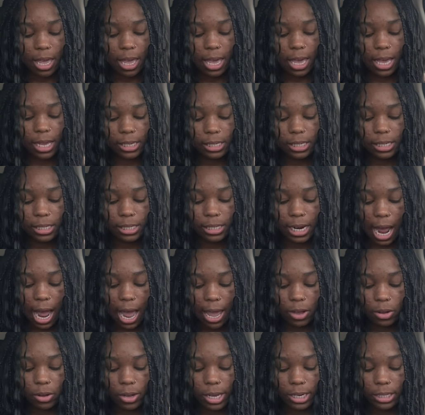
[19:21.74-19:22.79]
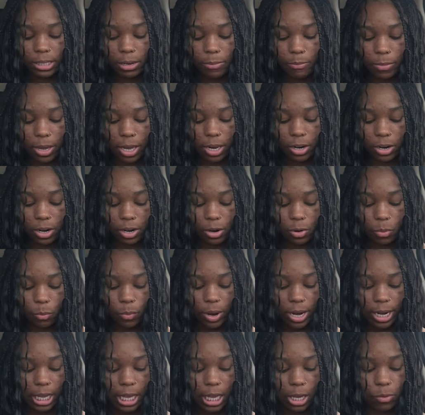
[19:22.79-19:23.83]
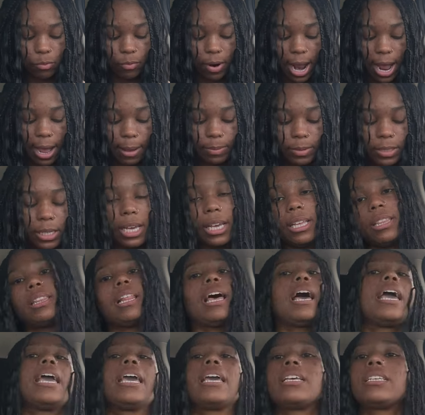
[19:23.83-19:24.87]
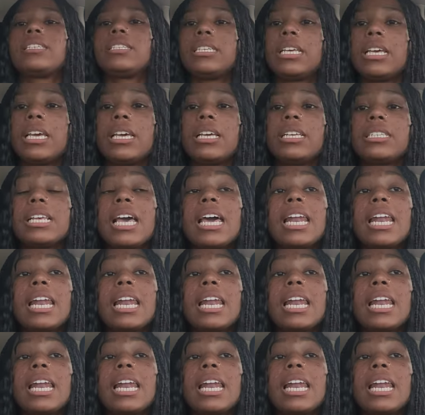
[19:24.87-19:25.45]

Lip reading: his style and demeanor when he raps and like sings.